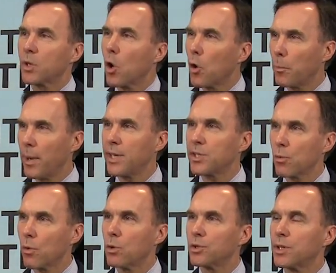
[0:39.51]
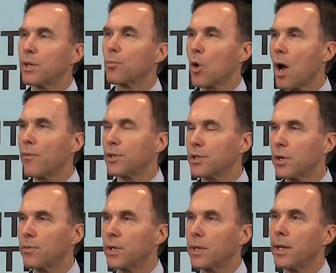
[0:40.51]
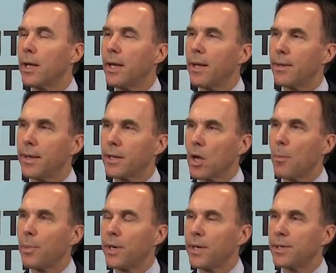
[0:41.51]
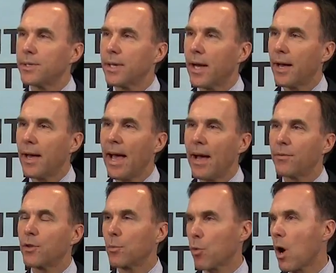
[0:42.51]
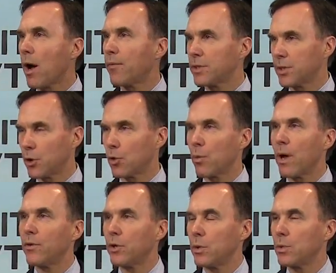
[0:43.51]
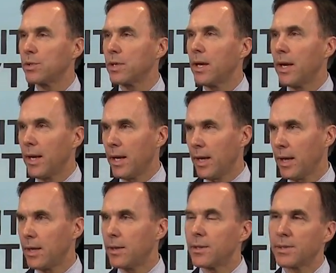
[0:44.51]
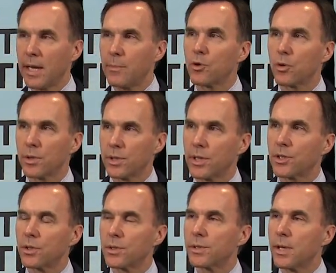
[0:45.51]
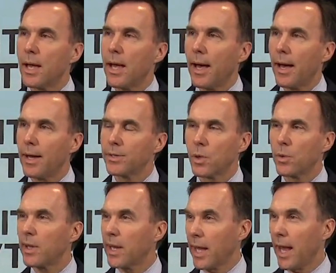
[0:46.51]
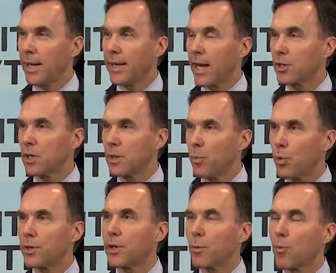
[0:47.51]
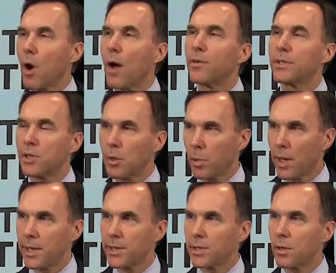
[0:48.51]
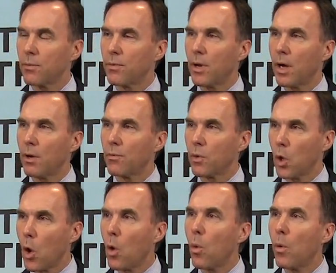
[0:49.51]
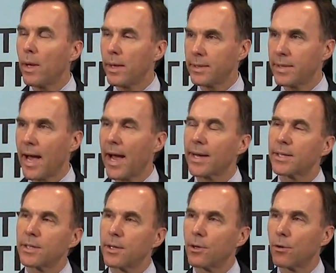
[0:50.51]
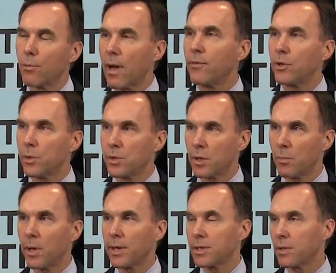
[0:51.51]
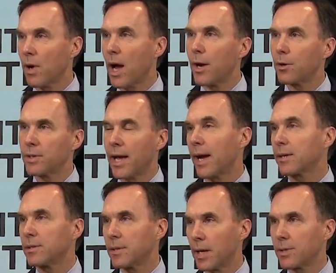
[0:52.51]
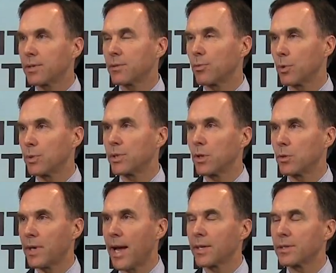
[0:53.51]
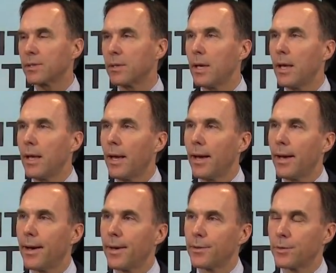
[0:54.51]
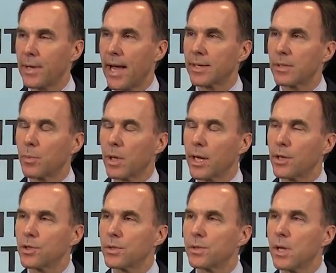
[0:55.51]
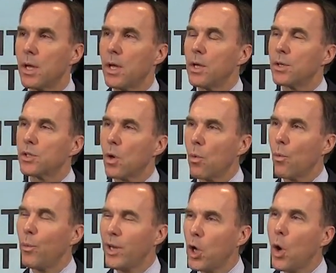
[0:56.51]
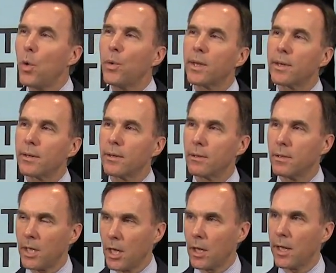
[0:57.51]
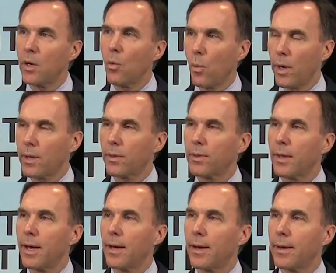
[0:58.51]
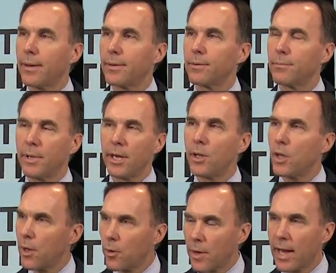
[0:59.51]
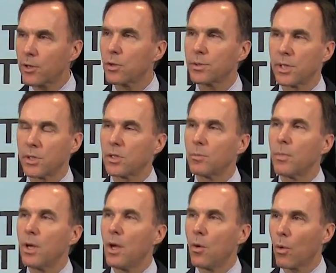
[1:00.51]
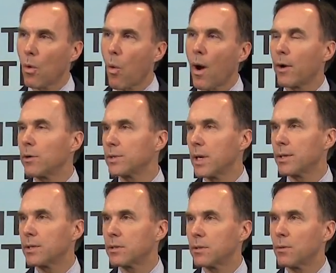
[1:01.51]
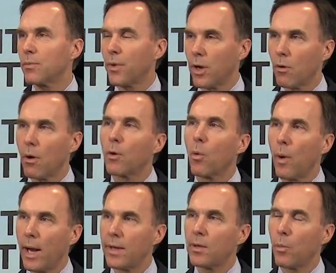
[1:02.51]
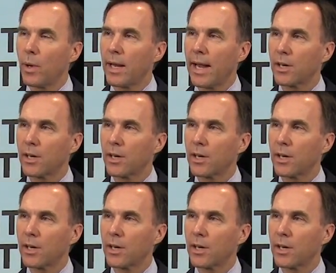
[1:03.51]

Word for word: called base erosion and profit shifting that companies uh, have their profits and their revenues in the same jurisdictions. Uh, so that they can't actually put their profits in a place of, of low tax and their revenues in a place of higher tax, thus reducing their tax, uh, their tax implications. So we know that dealing with uh, in the international system requires us to figure out a way that we can